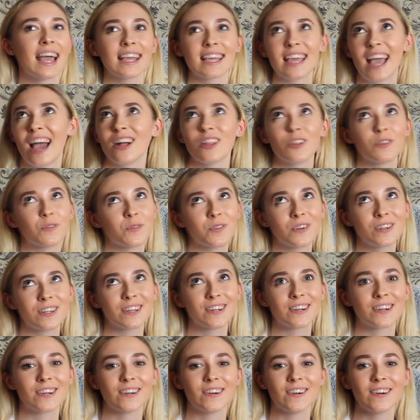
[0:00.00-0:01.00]

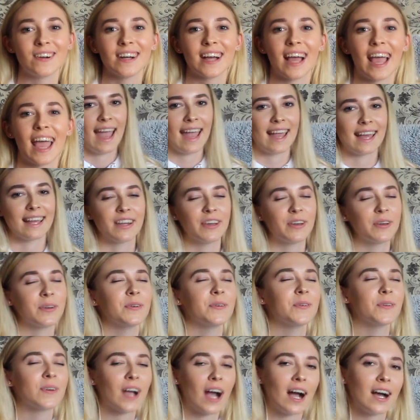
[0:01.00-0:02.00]
California girl and
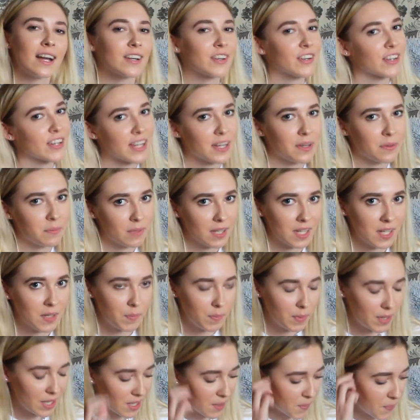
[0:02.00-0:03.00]
who God created me to
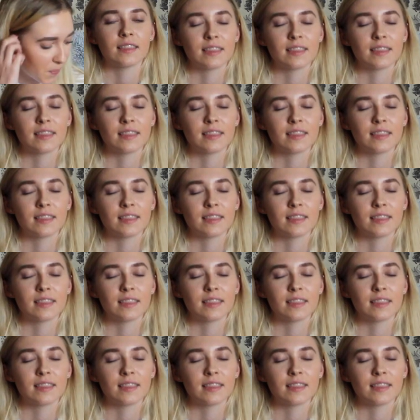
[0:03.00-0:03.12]
be.